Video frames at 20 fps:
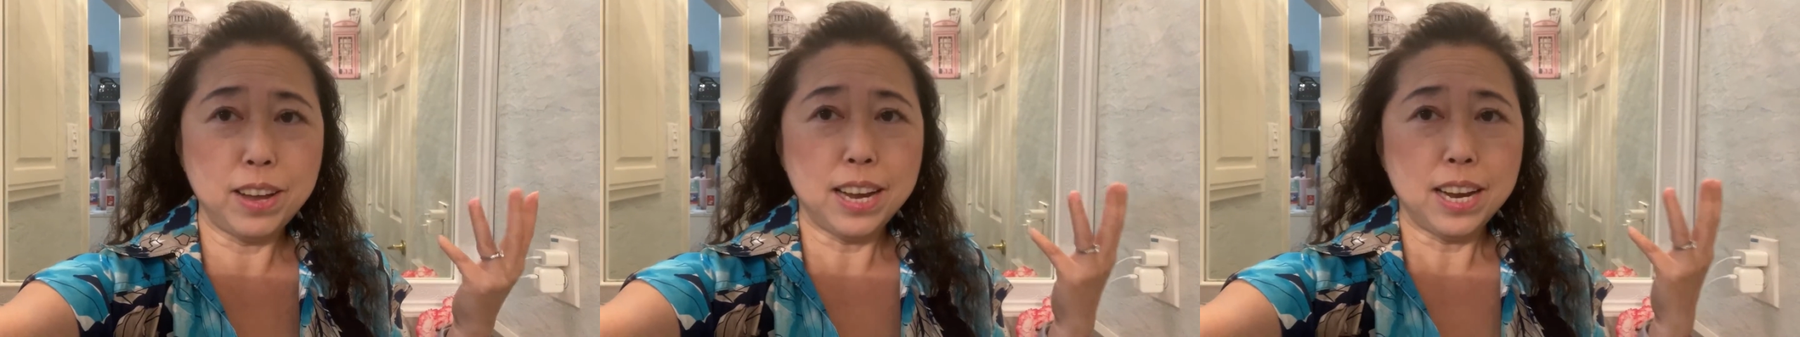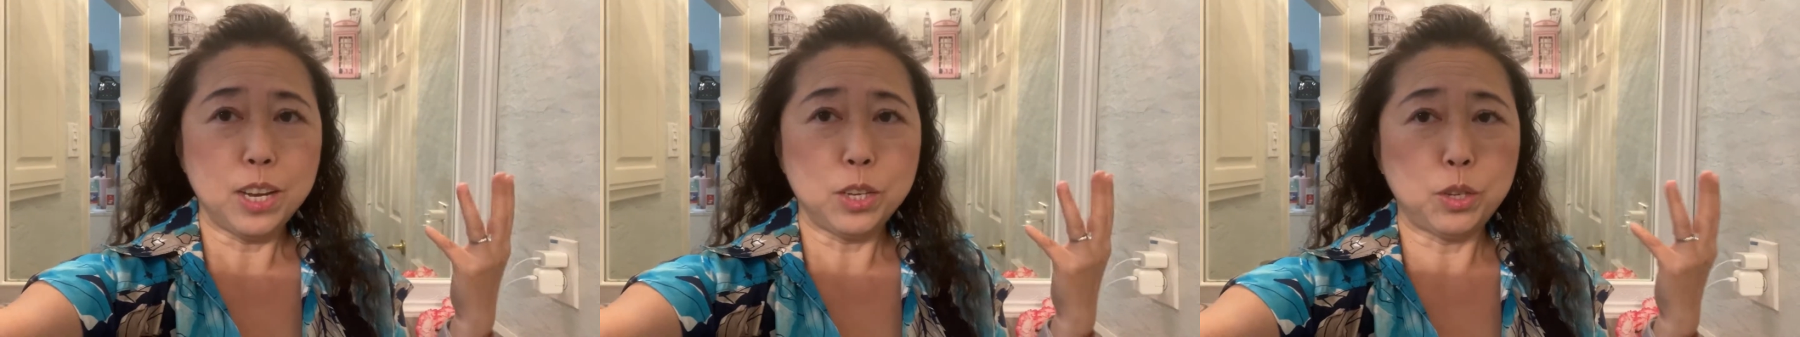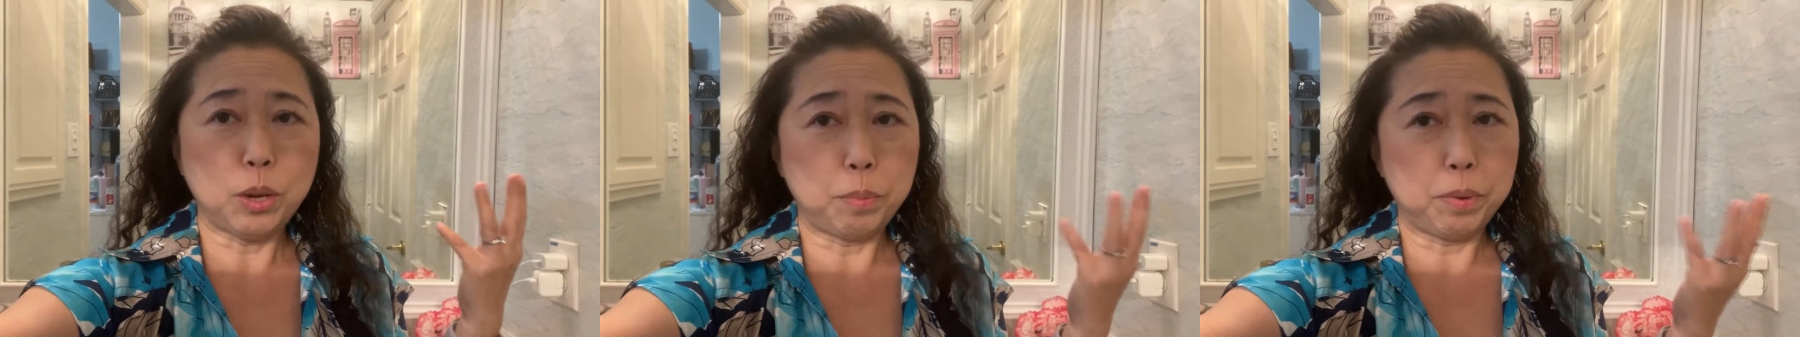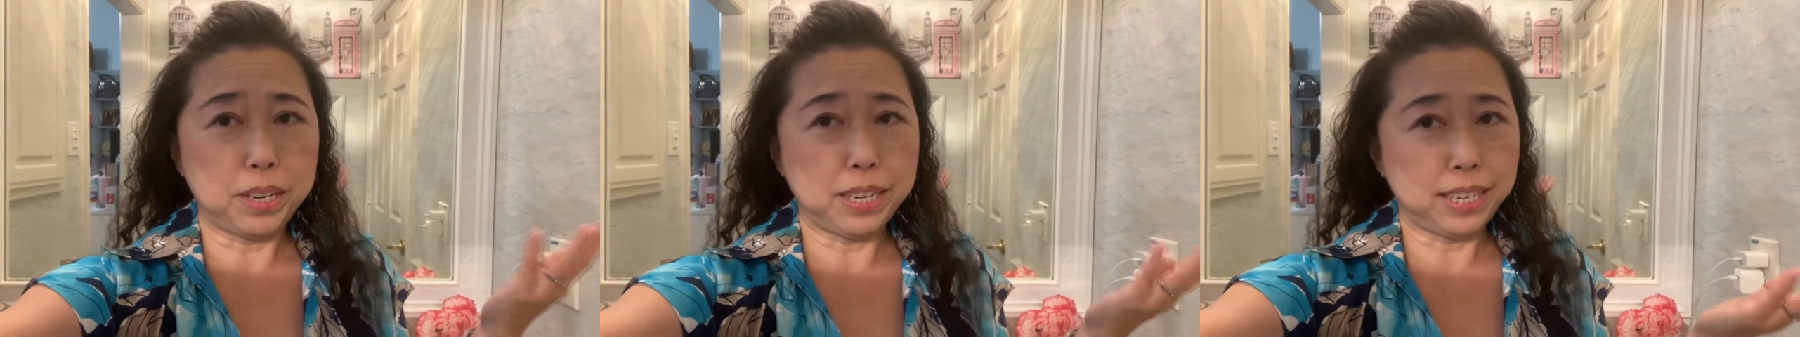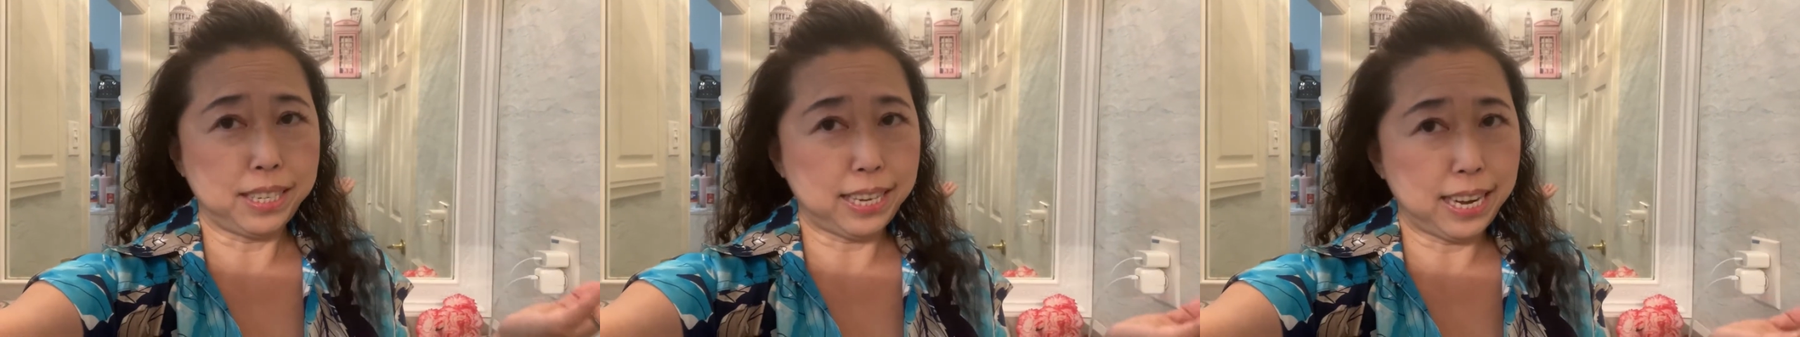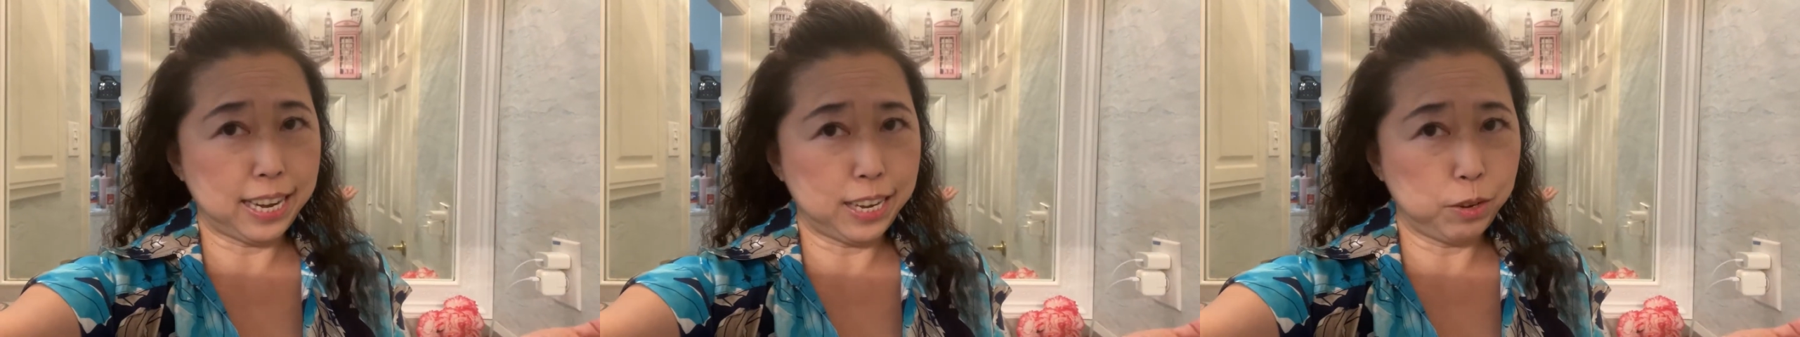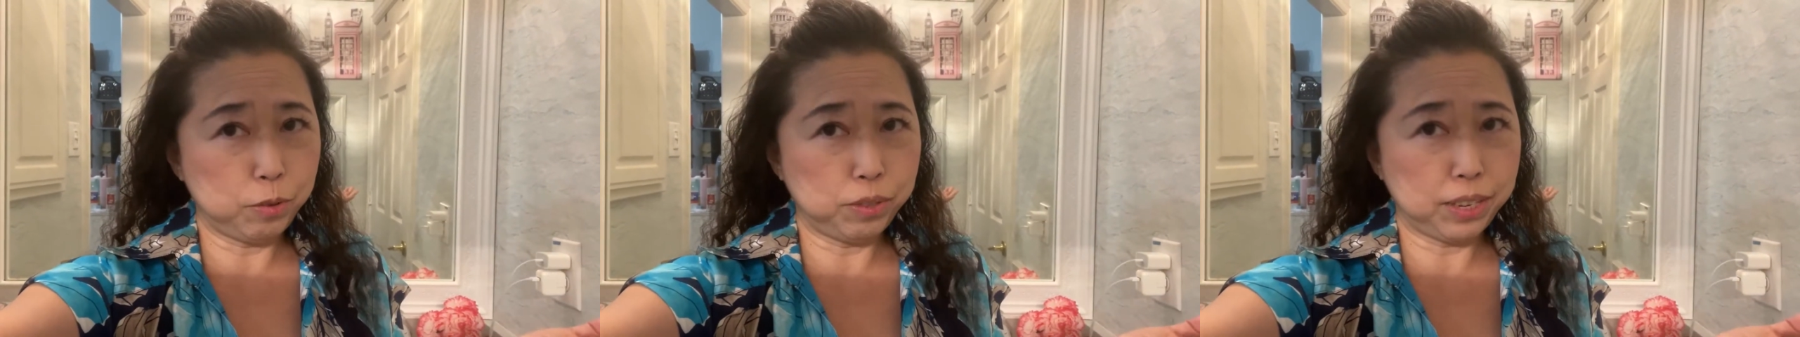So I'm going to
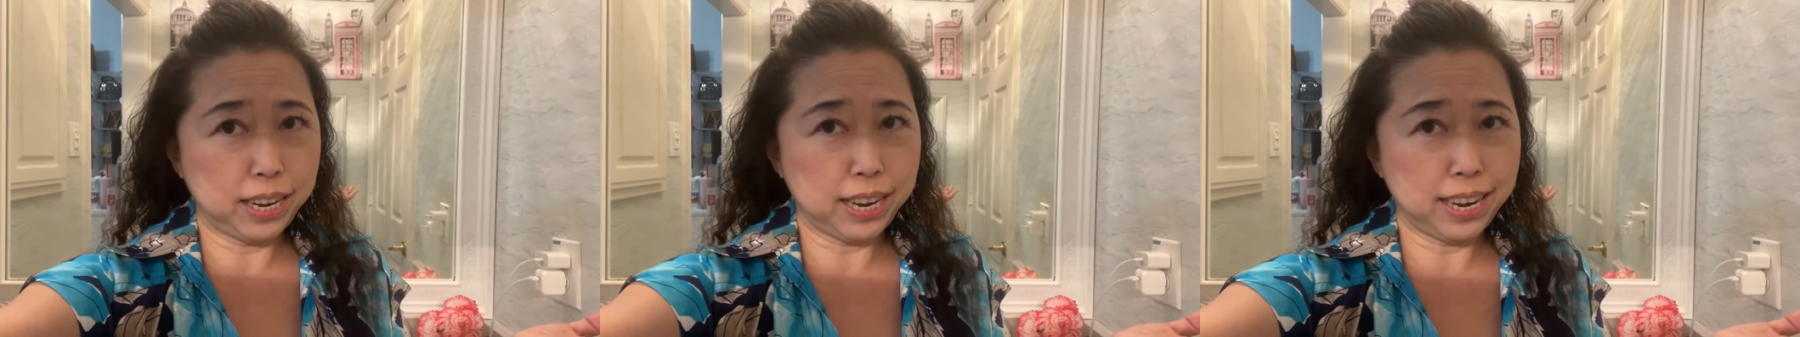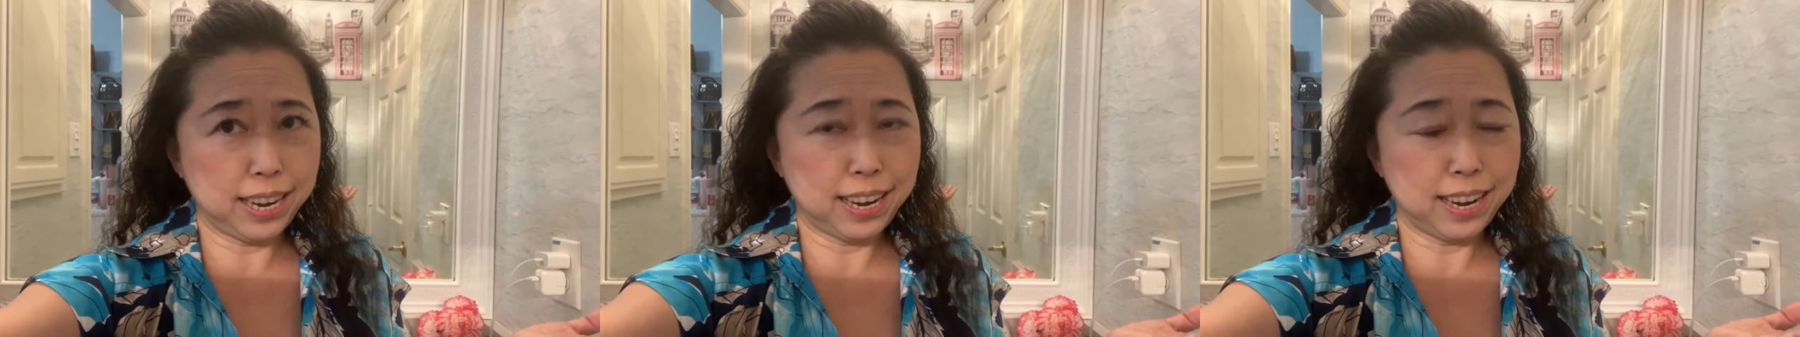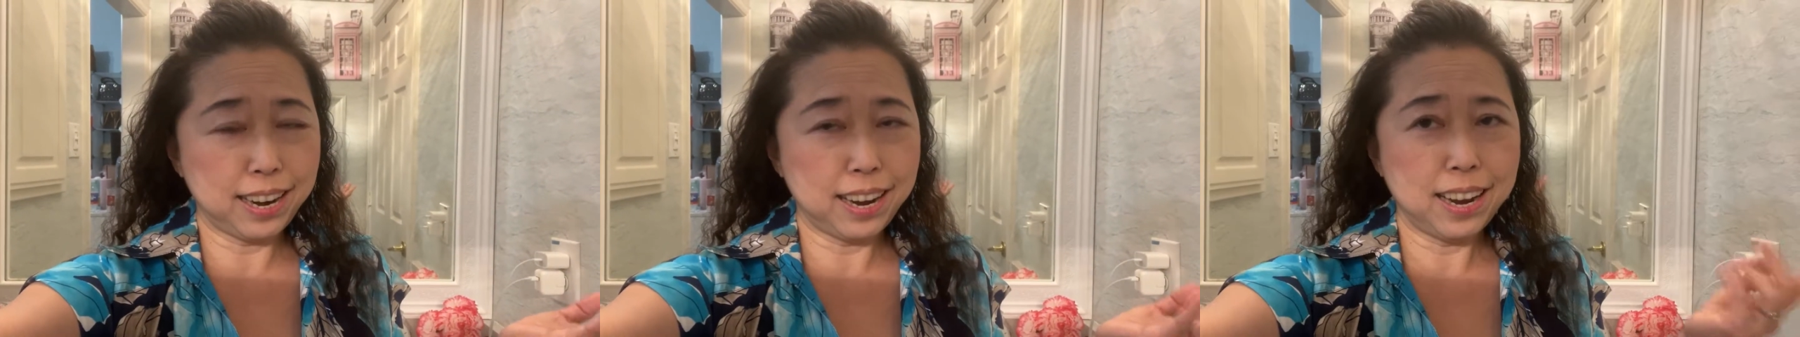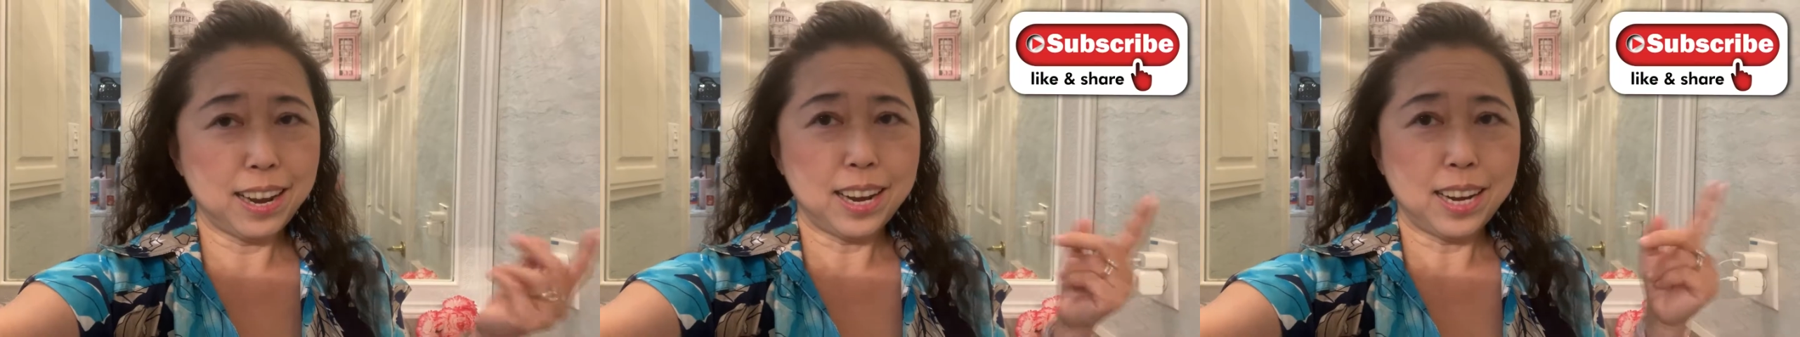take you there.